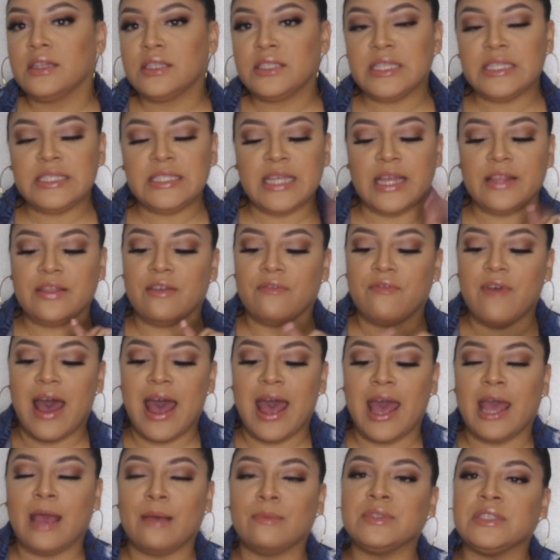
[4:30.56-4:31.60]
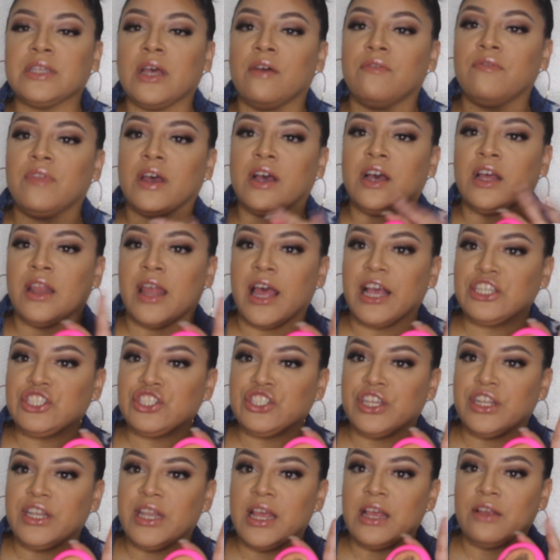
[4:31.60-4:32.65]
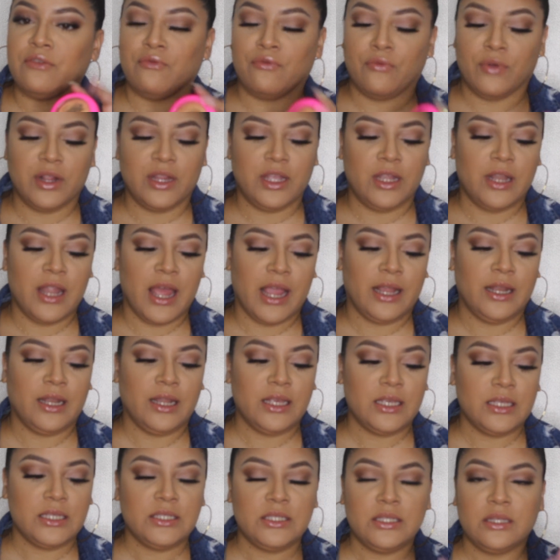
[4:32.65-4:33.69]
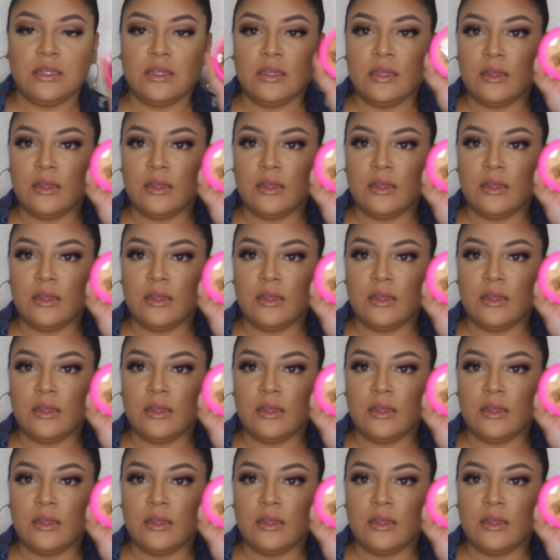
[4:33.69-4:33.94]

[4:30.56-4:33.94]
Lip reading: to set the vibes of the collection, really 90s.